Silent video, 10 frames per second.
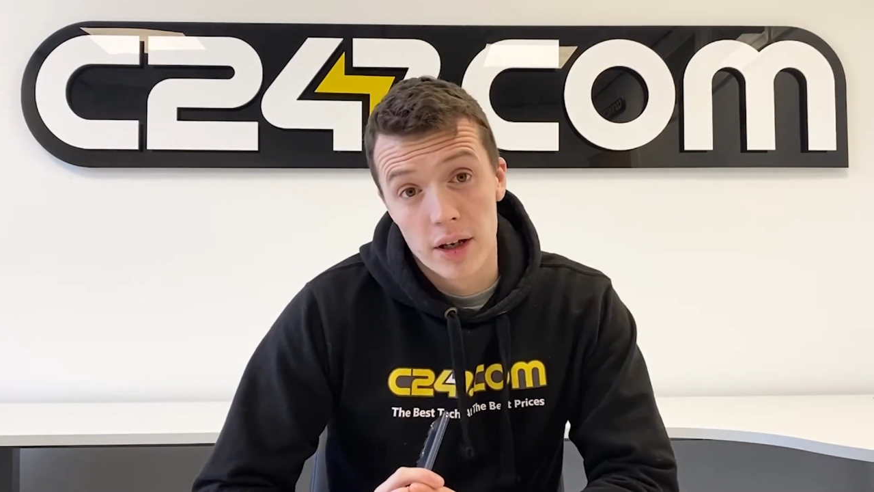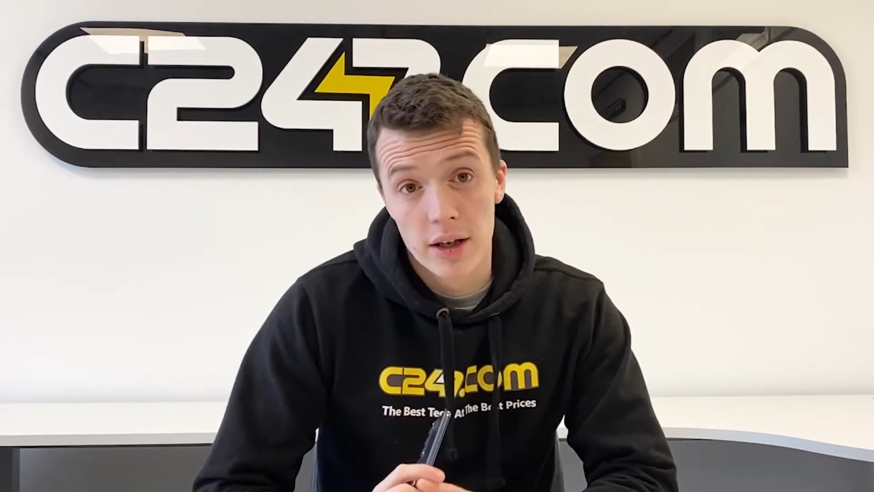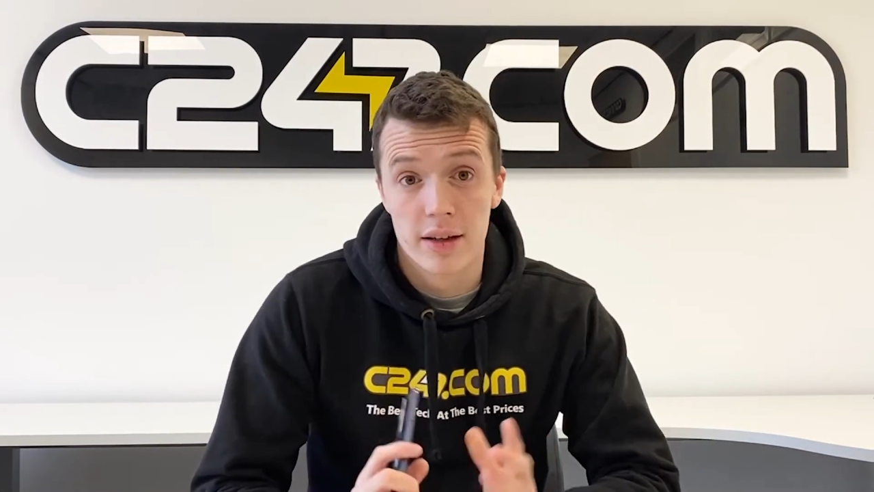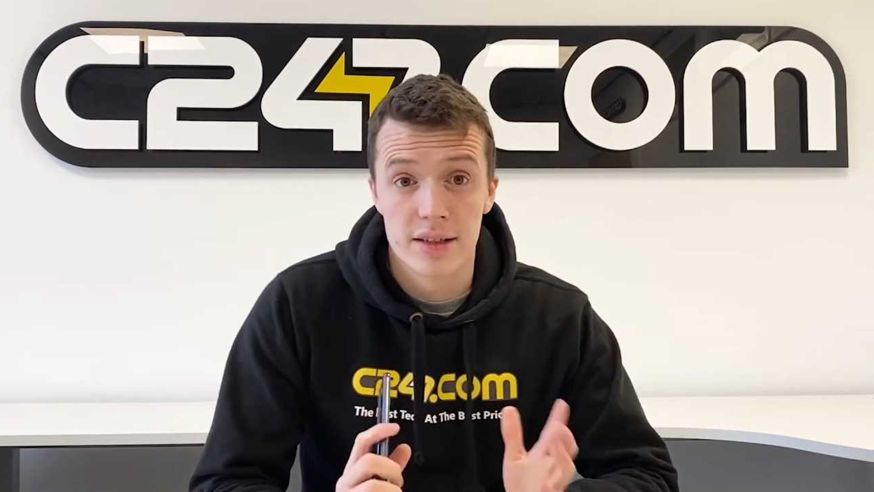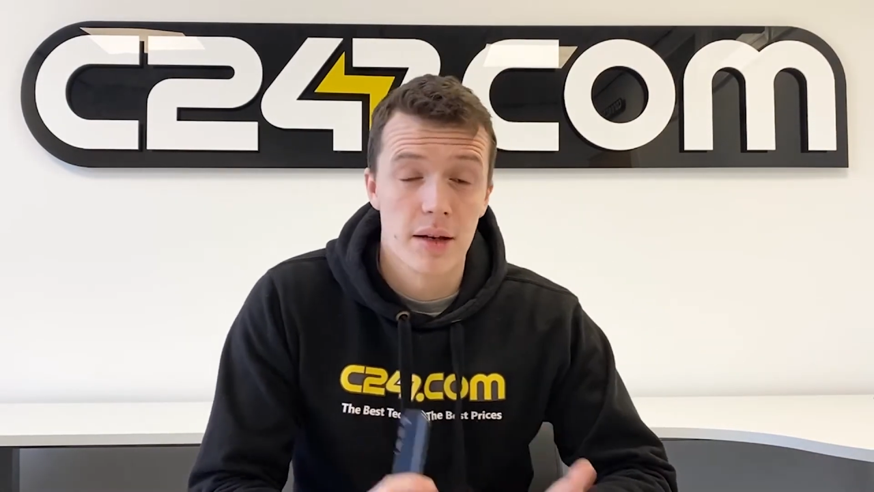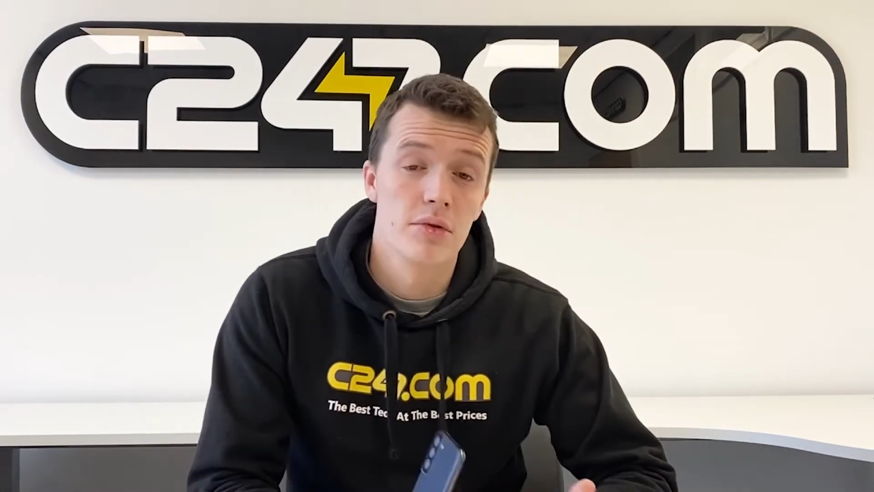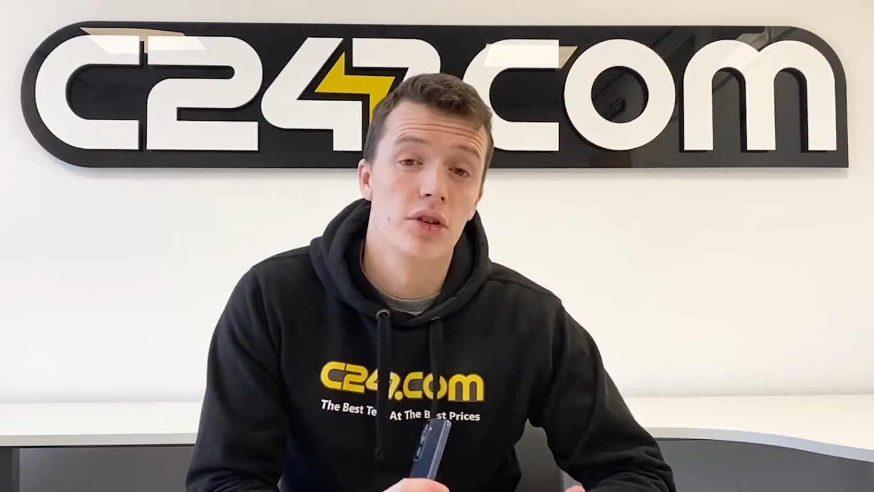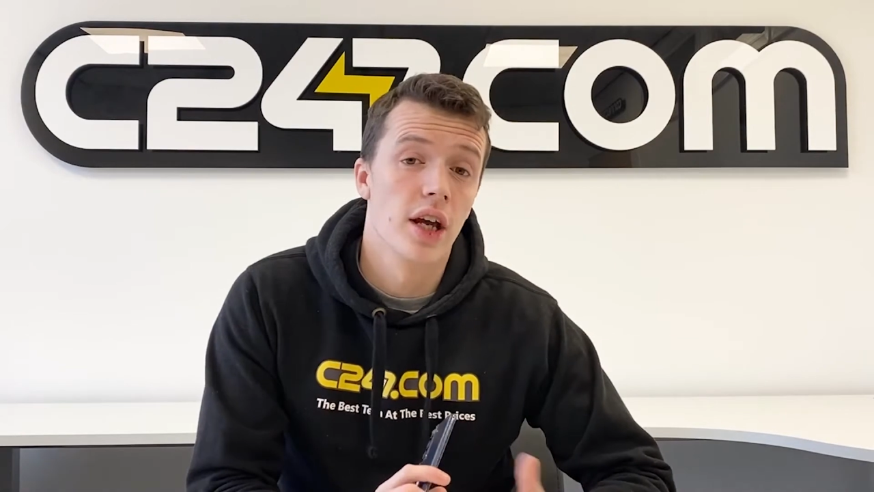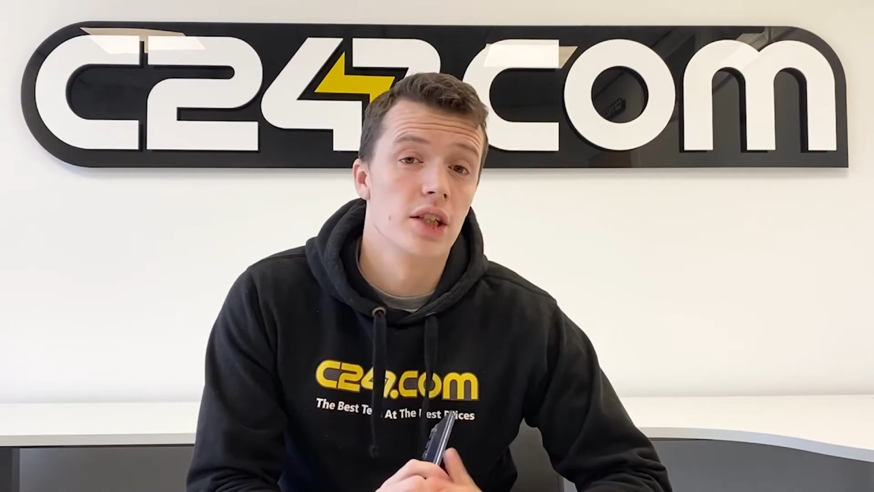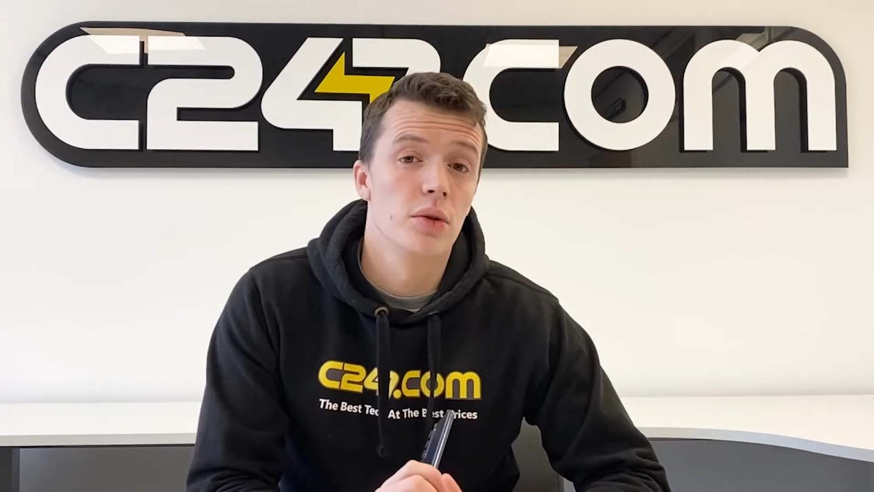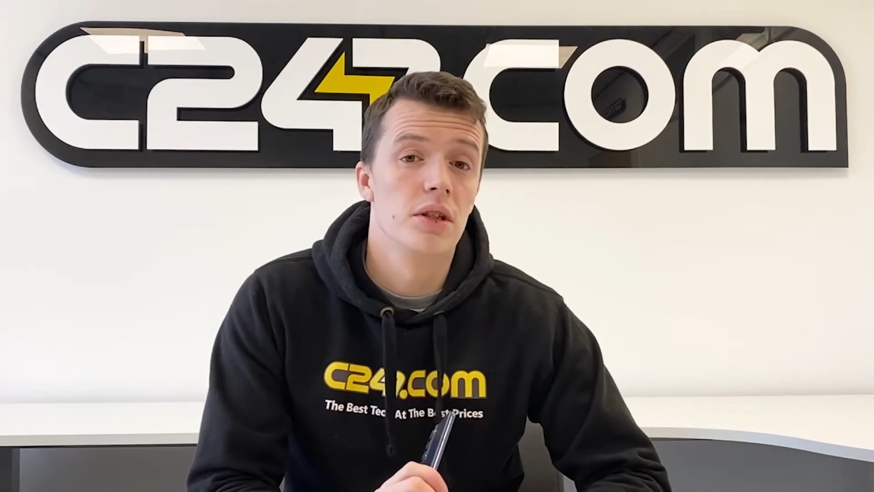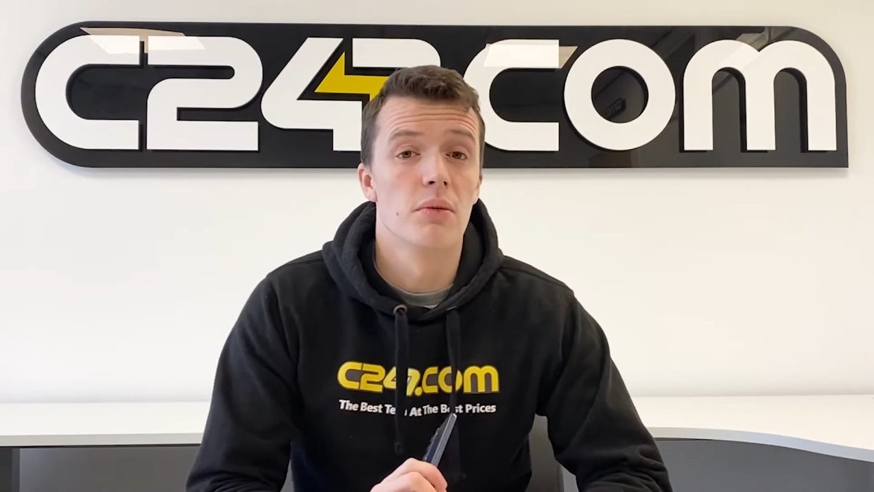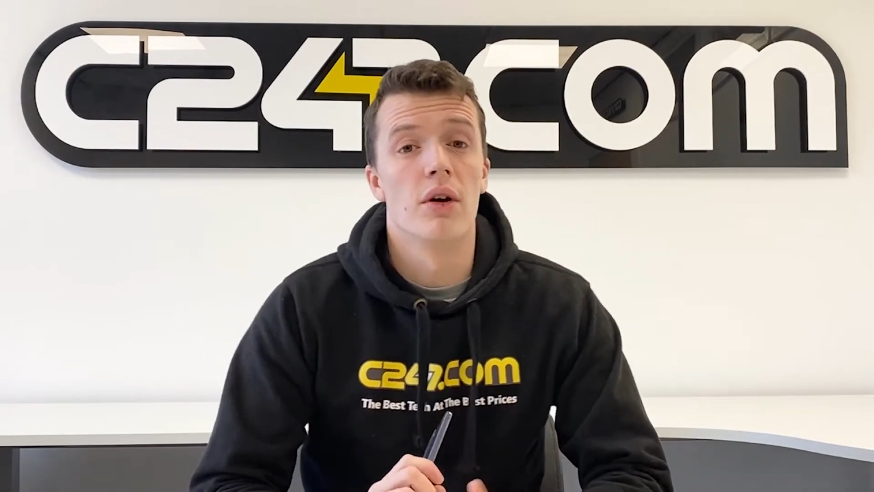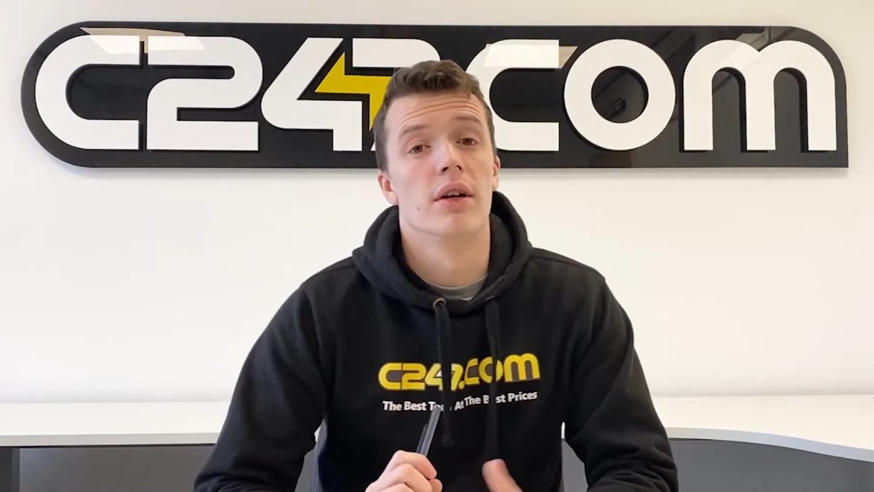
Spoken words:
the Samsung S21